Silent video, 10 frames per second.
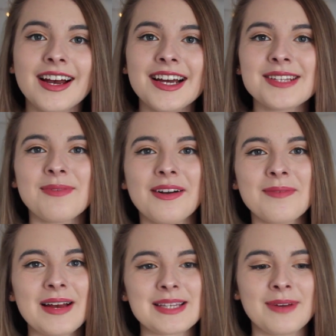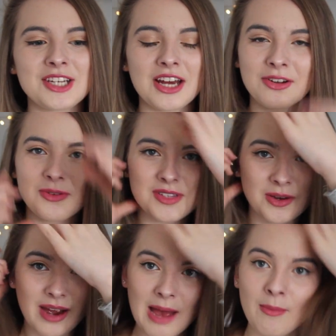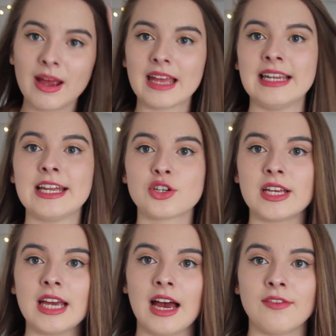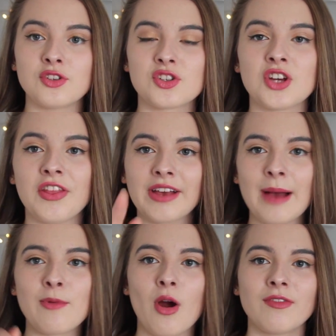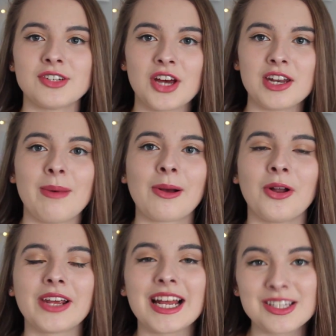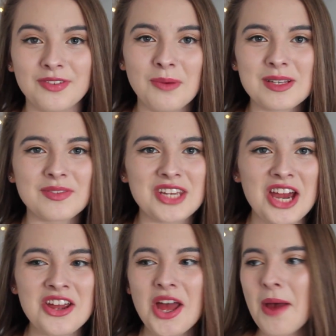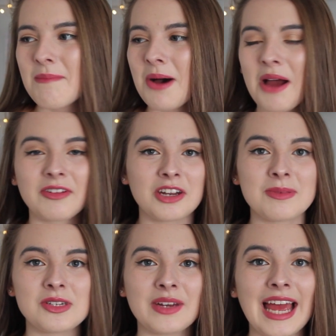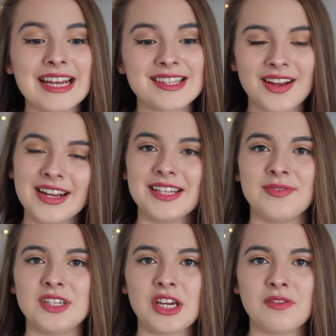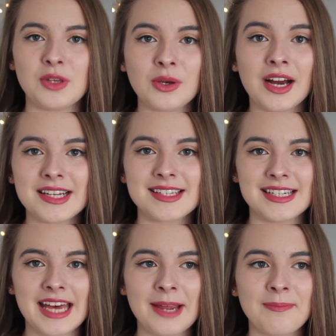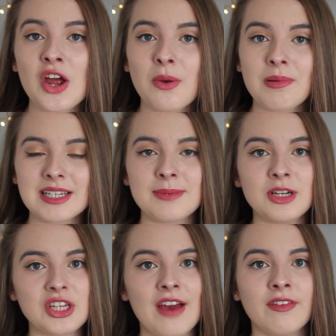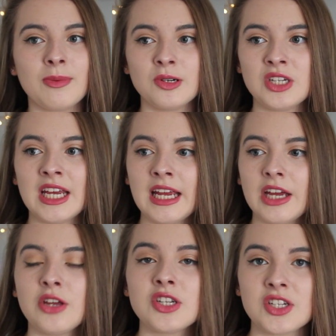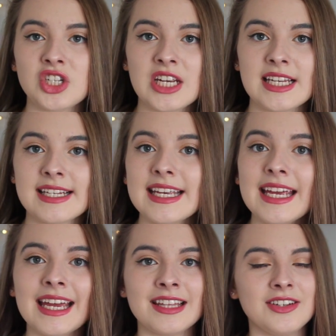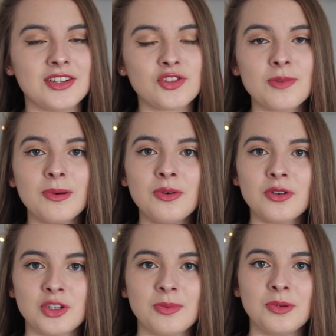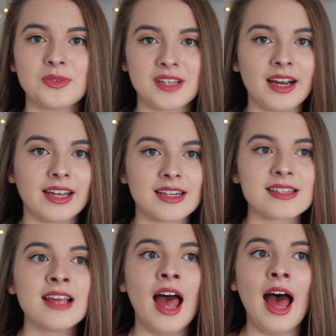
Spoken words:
guys, welcome back to my channel. So I am literally have just turned the camera off and turned it back on again to film this video, but I'm going to be doing a science video for you guys today. So pretty much everybody who does GCSE either does triple or double science,